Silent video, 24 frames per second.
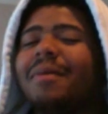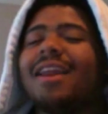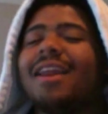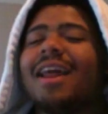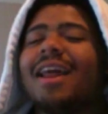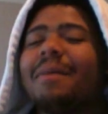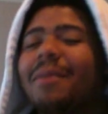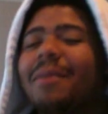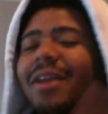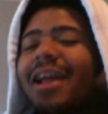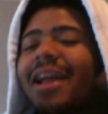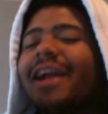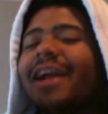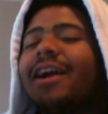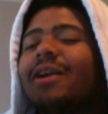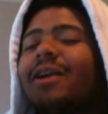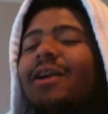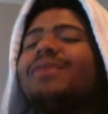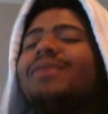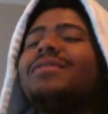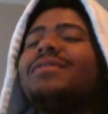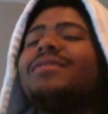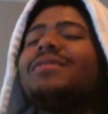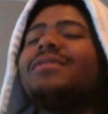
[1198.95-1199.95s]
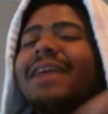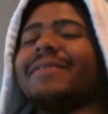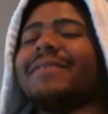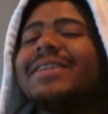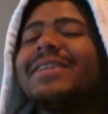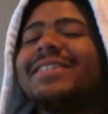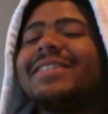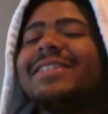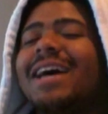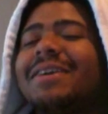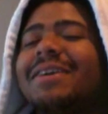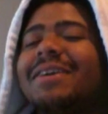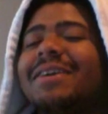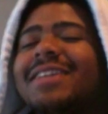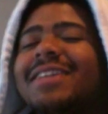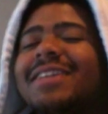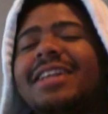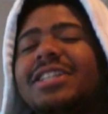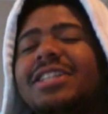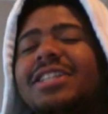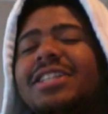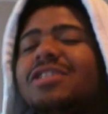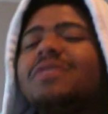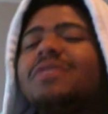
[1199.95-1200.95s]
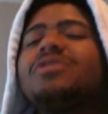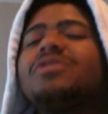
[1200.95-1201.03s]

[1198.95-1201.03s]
And I'm going to air quote that every time because I just don't